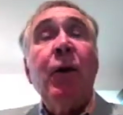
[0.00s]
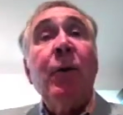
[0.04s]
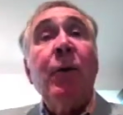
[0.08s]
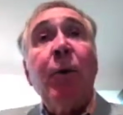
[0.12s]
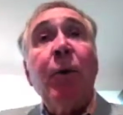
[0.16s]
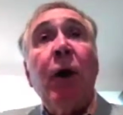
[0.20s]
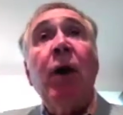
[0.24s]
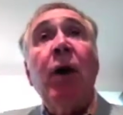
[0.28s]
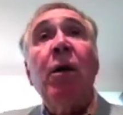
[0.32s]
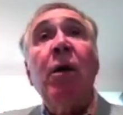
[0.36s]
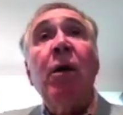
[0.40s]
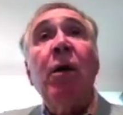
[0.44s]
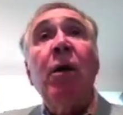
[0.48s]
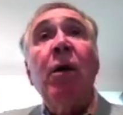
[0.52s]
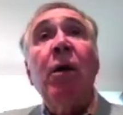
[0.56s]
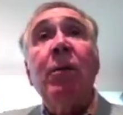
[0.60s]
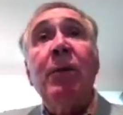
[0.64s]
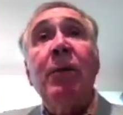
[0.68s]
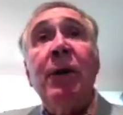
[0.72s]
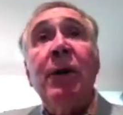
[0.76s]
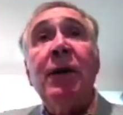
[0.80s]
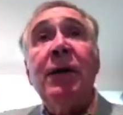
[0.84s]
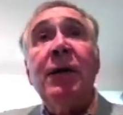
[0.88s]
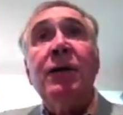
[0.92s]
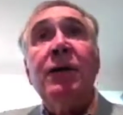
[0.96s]
Well, the problem
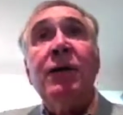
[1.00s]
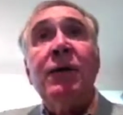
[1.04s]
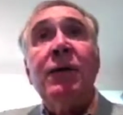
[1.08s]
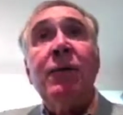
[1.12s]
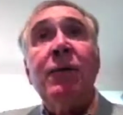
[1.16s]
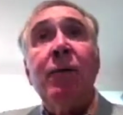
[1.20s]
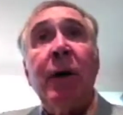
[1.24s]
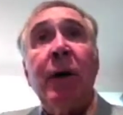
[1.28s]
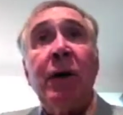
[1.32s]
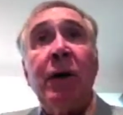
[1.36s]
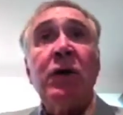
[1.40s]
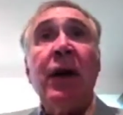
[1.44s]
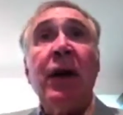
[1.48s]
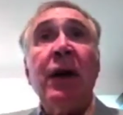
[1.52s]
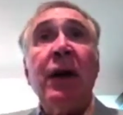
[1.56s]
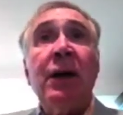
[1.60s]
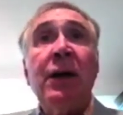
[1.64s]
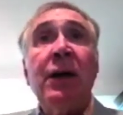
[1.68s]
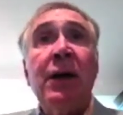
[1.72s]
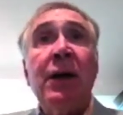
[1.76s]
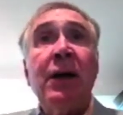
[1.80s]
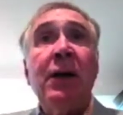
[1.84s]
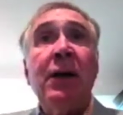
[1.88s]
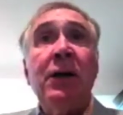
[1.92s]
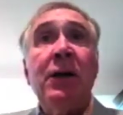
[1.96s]
is, much
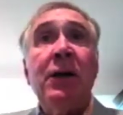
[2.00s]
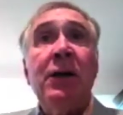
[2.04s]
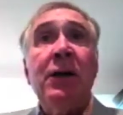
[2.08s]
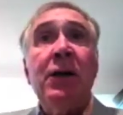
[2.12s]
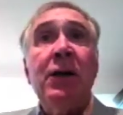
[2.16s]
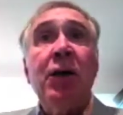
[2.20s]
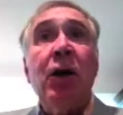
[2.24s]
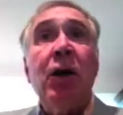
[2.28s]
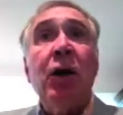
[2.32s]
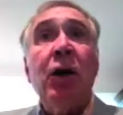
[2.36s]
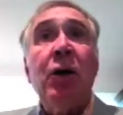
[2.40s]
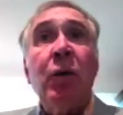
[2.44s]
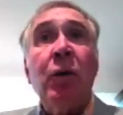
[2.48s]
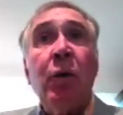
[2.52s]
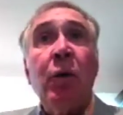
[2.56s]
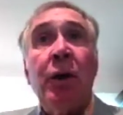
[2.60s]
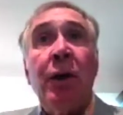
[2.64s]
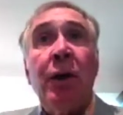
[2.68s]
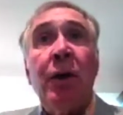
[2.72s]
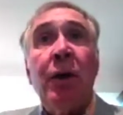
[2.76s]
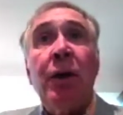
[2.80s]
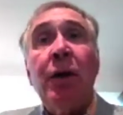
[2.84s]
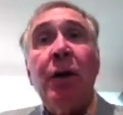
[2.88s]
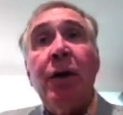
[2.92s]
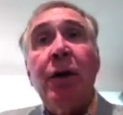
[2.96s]
like the
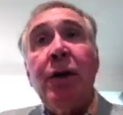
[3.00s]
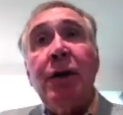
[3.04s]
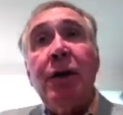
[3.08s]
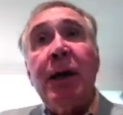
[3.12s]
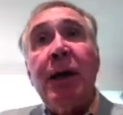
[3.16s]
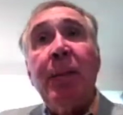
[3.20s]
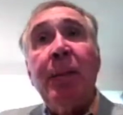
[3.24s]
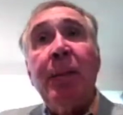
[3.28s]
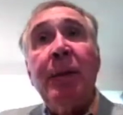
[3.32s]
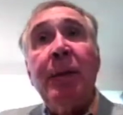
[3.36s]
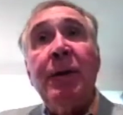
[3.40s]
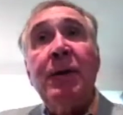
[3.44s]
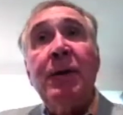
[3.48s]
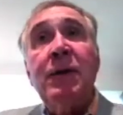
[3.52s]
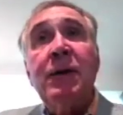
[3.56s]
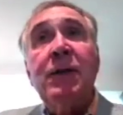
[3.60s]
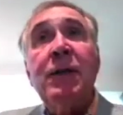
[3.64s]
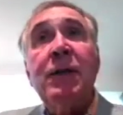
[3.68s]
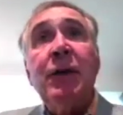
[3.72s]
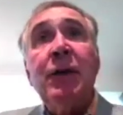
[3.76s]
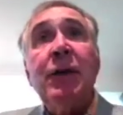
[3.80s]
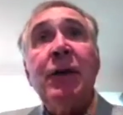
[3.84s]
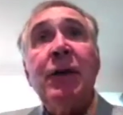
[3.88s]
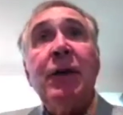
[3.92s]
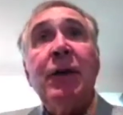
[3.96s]
Dion
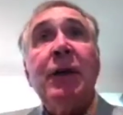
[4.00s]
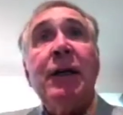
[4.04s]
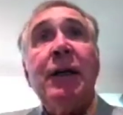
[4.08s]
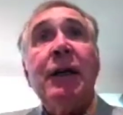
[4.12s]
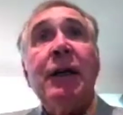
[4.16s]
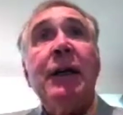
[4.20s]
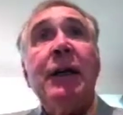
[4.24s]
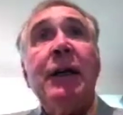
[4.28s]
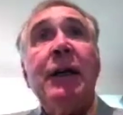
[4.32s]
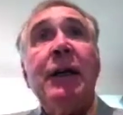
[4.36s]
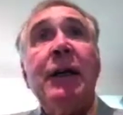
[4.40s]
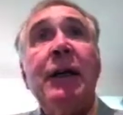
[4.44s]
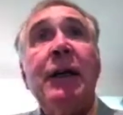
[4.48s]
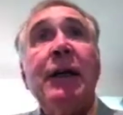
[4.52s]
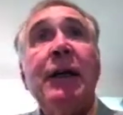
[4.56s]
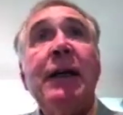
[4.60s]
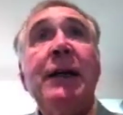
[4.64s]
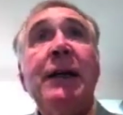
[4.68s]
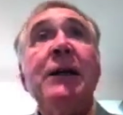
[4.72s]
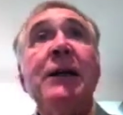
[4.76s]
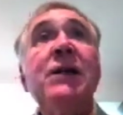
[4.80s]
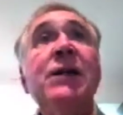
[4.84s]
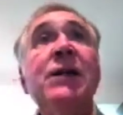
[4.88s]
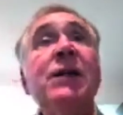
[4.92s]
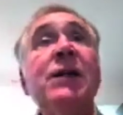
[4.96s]
quintuplets,
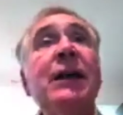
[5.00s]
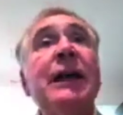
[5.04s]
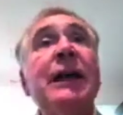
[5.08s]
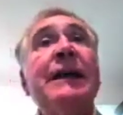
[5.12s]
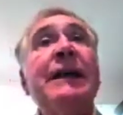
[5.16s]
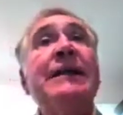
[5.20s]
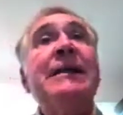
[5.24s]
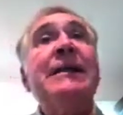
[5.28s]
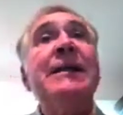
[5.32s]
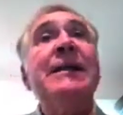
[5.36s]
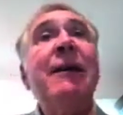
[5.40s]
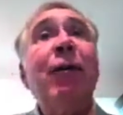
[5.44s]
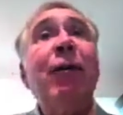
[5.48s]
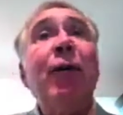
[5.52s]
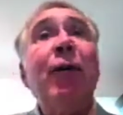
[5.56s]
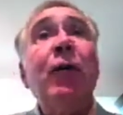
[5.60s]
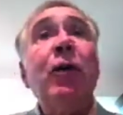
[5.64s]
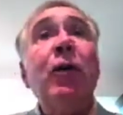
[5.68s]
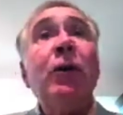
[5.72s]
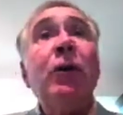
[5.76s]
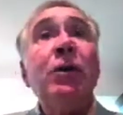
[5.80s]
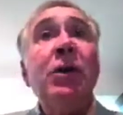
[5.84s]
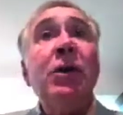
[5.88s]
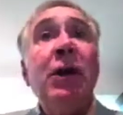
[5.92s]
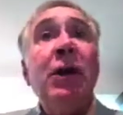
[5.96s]
is it's
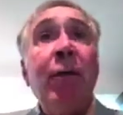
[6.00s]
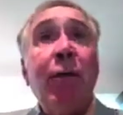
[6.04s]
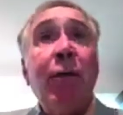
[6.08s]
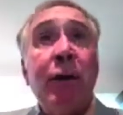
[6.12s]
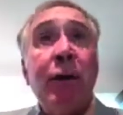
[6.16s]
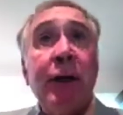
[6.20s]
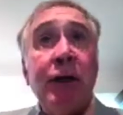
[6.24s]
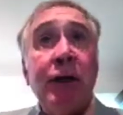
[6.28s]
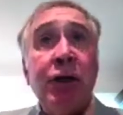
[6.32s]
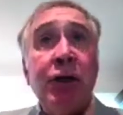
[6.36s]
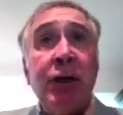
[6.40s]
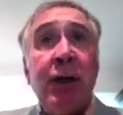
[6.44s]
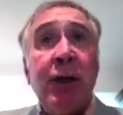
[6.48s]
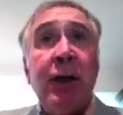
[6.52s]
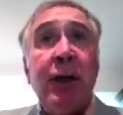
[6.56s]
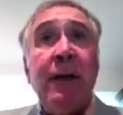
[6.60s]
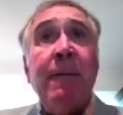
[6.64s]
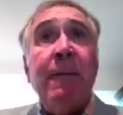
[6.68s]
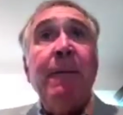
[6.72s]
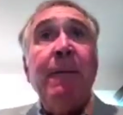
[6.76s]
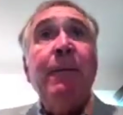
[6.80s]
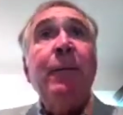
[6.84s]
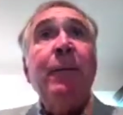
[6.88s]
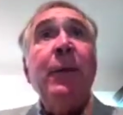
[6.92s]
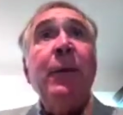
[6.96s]
difficult to
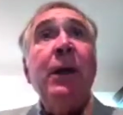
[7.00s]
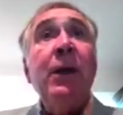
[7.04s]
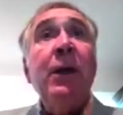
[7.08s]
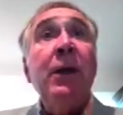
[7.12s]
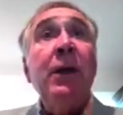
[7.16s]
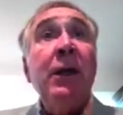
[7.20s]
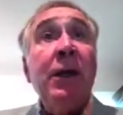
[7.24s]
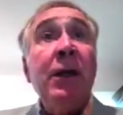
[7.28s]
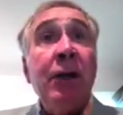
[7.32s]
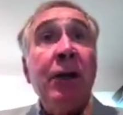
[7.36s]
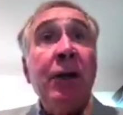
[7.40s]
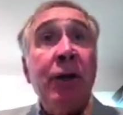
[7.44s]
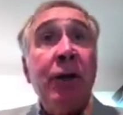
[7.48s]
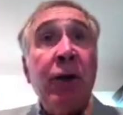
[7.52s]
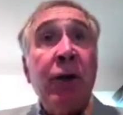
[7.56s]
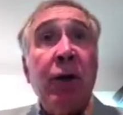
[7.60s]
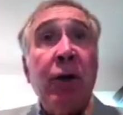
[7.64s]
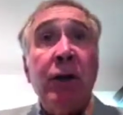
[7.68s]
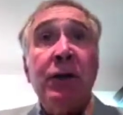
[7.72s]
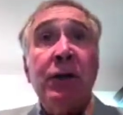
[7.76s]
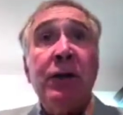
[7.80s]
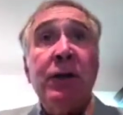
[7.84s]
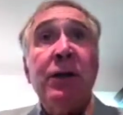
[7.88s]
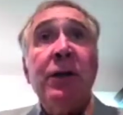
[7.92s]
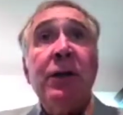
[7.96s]
differentiate in
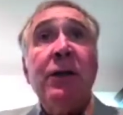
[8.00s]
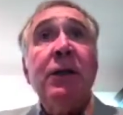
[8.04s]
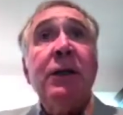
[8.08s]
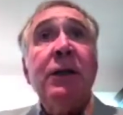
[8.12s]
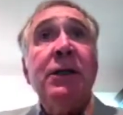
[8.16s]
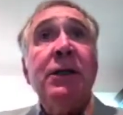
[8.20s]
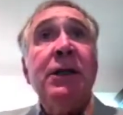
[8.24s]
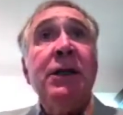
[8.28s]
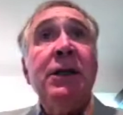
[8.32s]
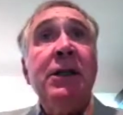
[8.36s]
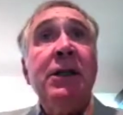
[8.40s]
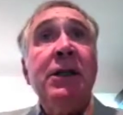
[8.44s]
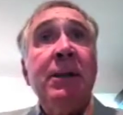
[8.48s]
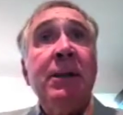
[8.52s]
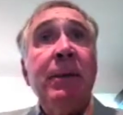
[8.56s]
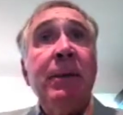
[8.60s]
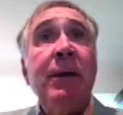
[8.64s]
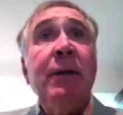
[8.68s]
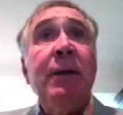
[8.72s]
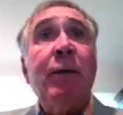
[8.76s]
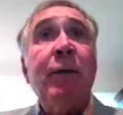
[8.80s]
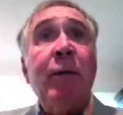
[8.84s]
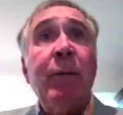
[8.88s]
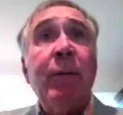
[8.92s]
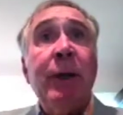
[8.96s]
the adult
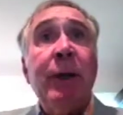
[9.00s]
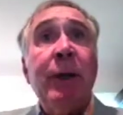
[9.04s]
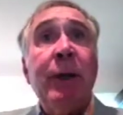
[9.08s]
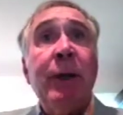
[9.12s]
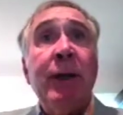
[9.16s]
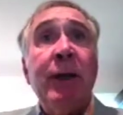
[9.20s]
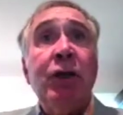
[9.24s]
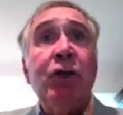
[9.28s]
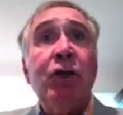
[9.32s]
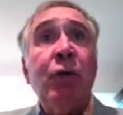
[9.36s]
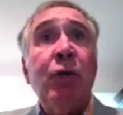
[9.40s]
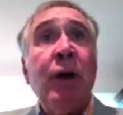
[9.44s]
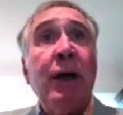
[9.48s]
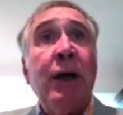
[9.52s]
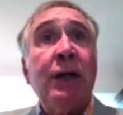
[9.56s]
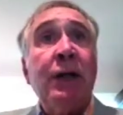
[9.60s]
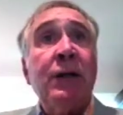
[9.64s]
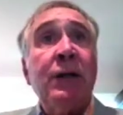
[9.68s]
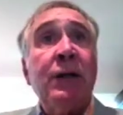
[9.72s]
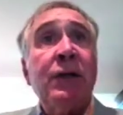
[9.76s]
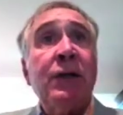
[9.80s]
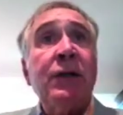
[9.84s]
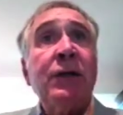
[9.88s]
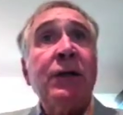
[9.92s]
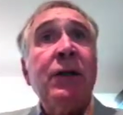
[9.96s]
TTP from
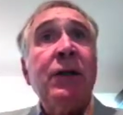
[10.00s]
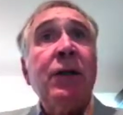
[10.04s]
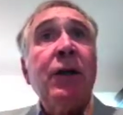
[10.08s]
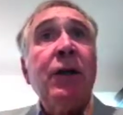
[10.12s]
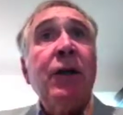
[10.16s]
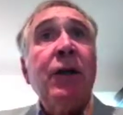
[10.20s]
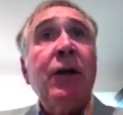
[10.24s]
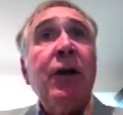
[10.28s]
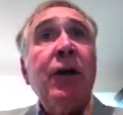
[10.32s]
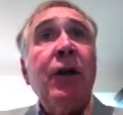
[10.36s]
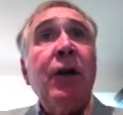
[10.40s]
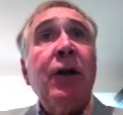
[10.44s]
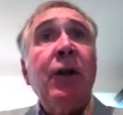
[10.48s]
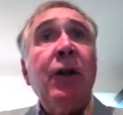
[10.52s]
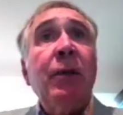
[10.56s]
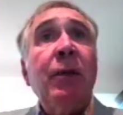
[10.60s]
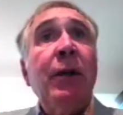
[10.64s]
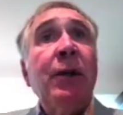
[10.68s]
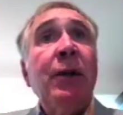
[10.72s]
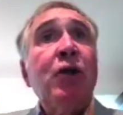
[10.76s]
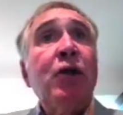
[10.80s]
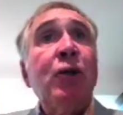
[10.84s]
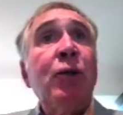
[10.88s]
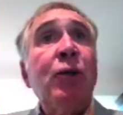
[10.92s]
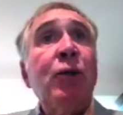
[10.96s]
HUS.
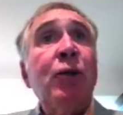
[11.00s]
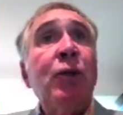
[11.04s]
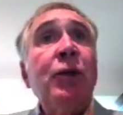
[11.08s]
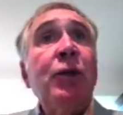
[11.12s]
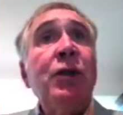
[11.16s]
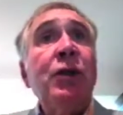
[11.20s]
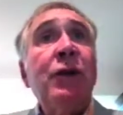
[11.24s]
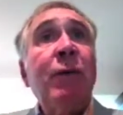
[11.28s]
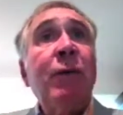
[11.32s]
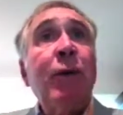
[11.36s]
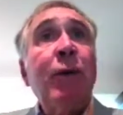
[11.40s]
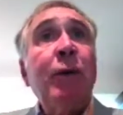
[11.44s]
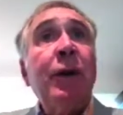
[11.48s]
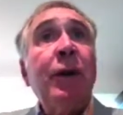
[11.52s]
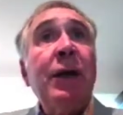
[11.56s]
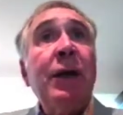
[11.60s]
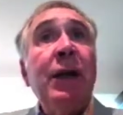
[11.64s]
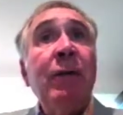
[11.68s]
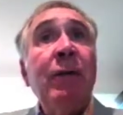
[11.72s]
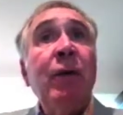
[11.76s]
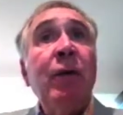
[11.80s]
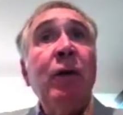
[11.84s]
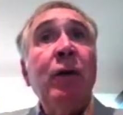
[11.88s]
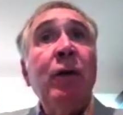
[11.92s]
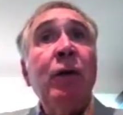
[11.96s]
The major reason for
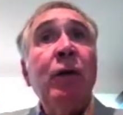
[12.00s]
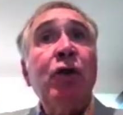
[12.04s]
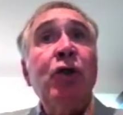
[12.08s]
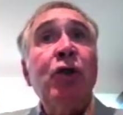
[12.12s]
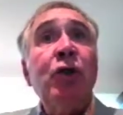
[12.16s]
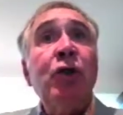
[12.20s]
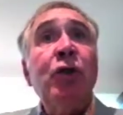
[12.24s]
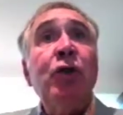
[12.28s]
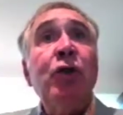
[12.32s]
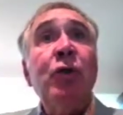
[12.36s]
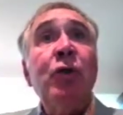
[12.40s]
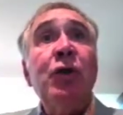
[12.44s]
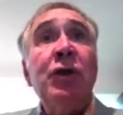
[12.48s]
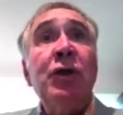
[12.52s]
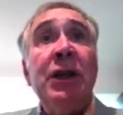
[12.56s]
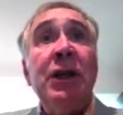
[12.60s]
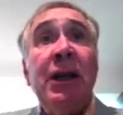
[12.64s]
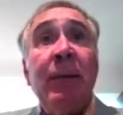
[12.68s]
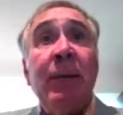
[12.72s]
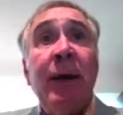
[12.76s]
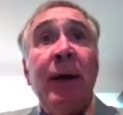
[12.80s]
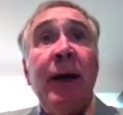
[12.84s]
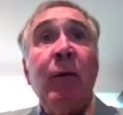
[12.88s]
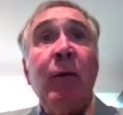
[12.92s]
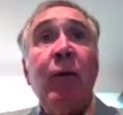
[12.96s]
the evolution to
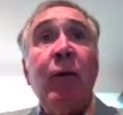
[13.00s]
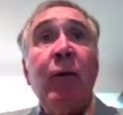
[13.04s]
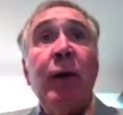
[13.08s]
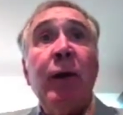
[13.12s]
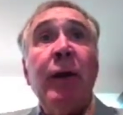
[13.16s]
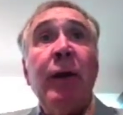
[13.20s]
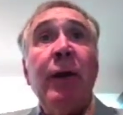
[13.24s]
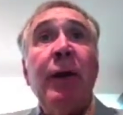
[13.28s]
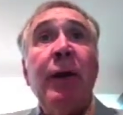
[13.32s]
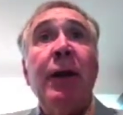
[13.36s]
TMA